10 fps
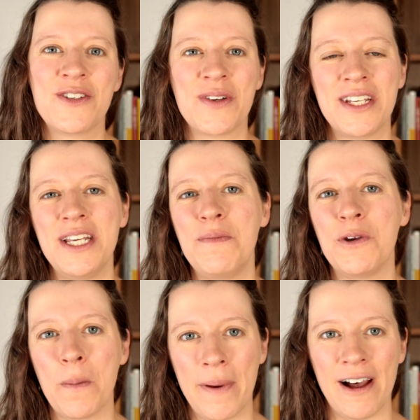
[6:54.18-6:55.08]
to keep
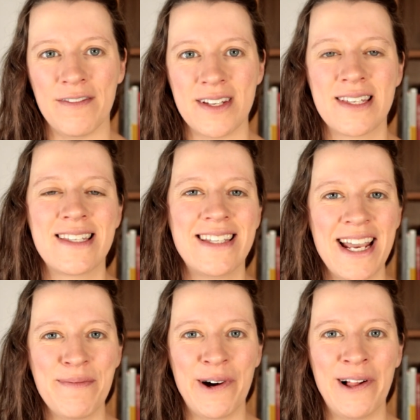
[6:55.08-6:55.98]
your pelvis
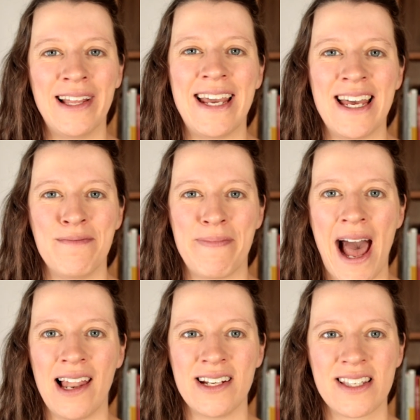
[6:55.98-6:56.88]
stable and
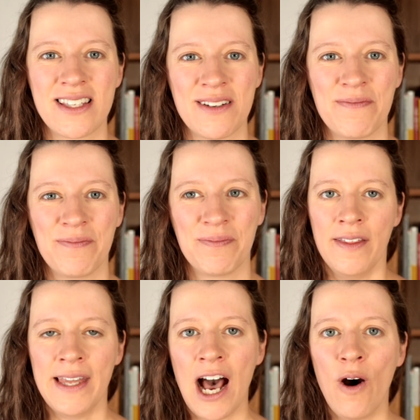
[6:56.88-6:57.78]
balanced.
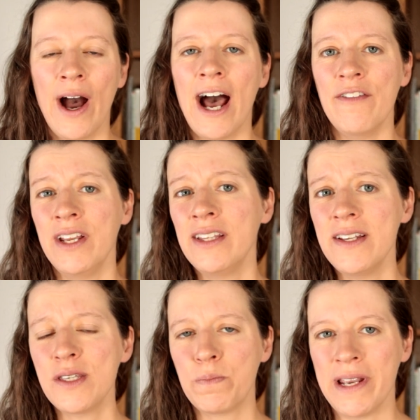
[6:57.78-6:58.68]
Now, having
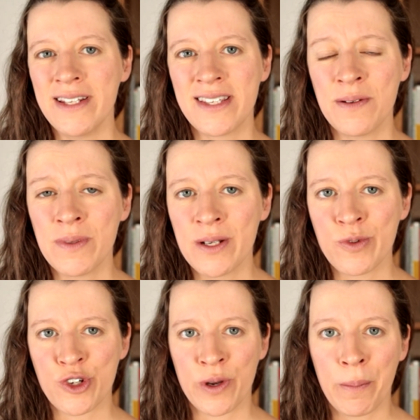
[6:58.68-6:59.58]
these pain
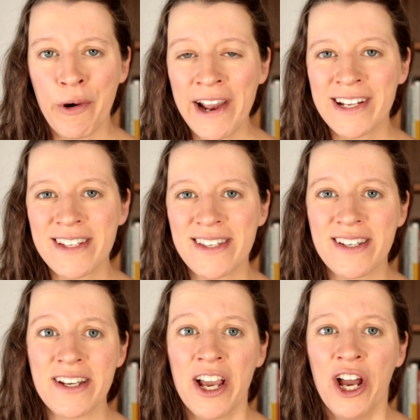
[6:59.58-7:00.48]
symptoms during
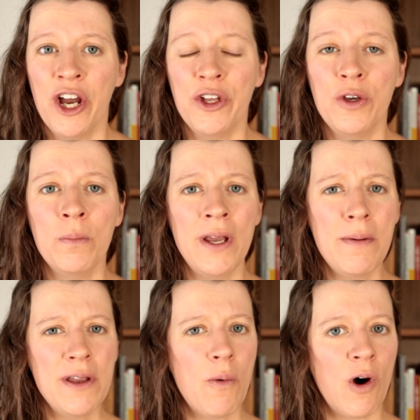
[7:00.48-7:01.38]
pregnancy, you may
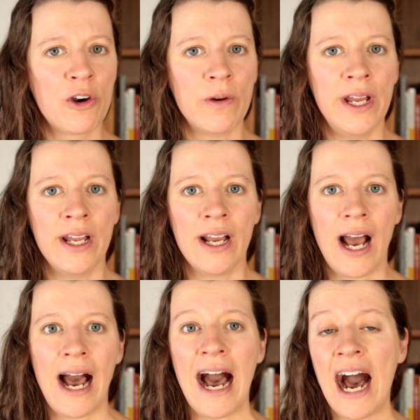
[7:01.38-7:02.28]
be wondering
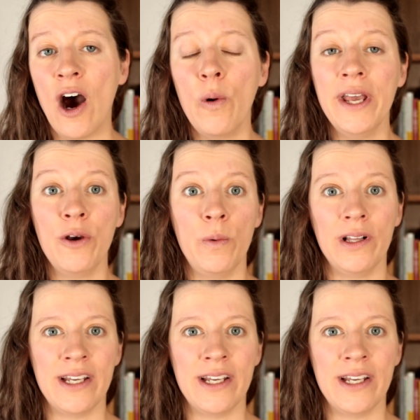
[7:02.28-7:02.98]
how it will